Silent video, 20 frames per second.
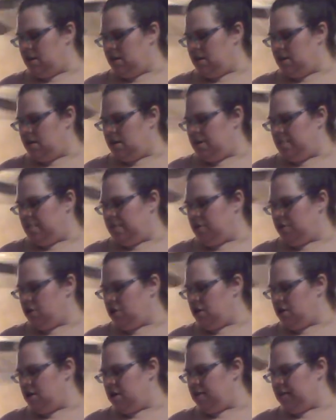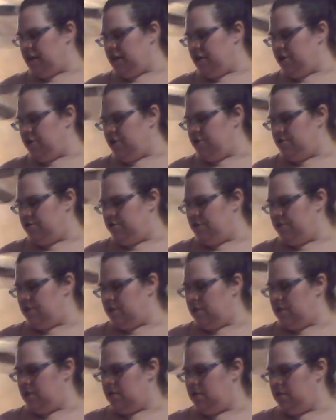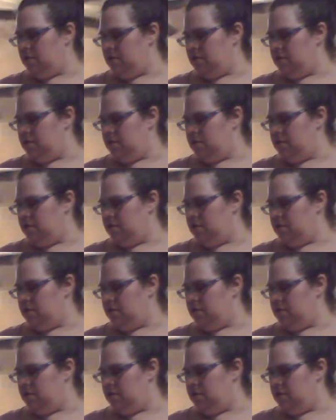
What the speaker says: the tongs I used